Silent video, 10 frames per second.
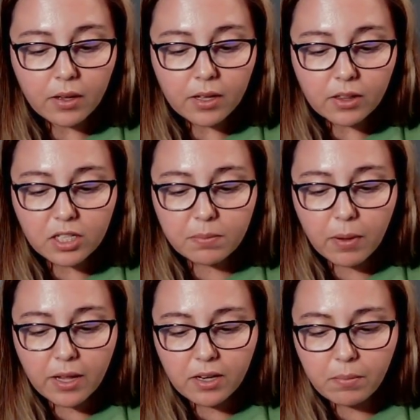The
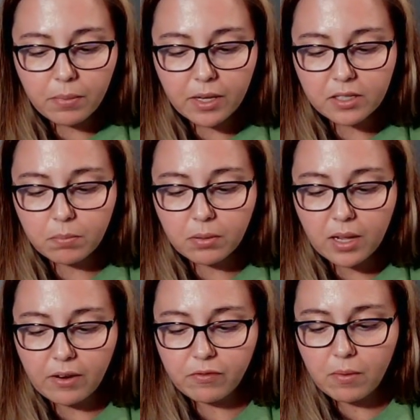splendid beast
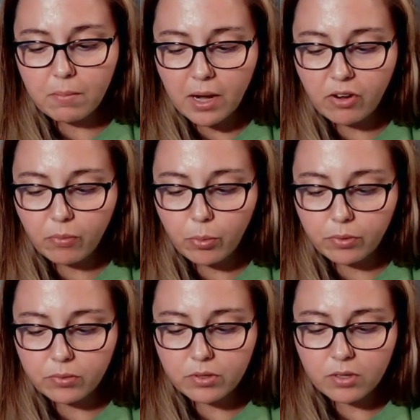bled from many
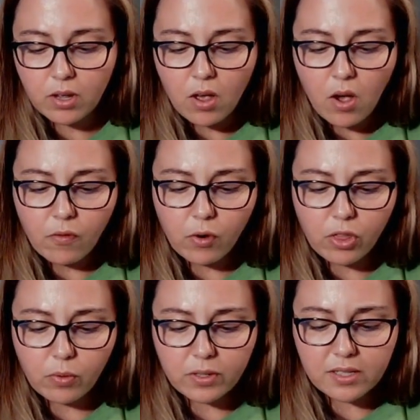wounds, for there
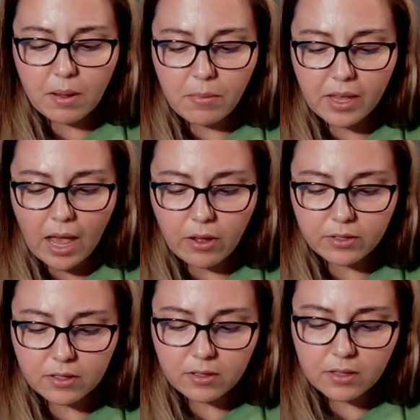was something
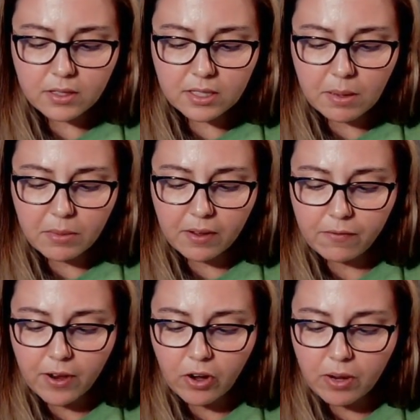else, something
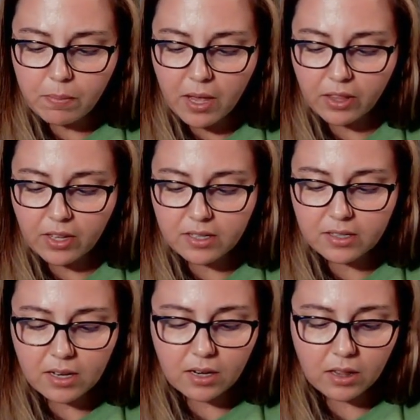very big that
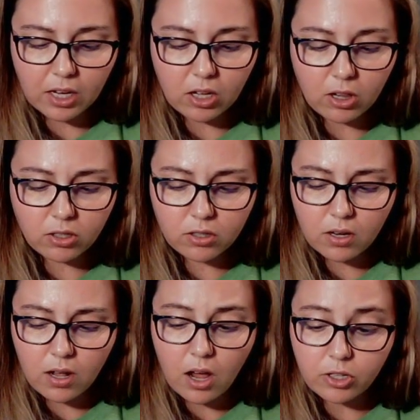descended like
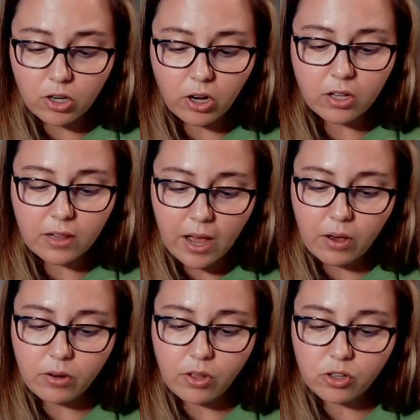a dark
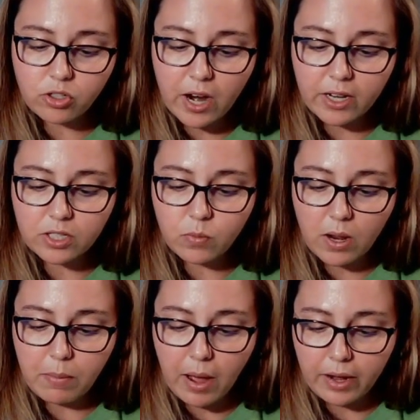cloud on the dragon's
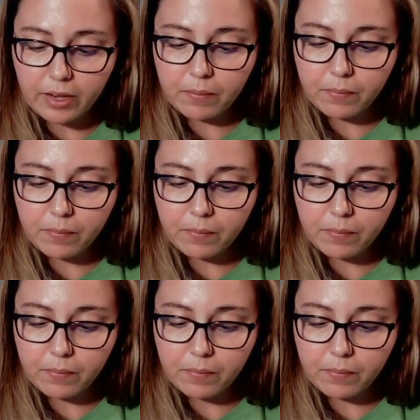white body.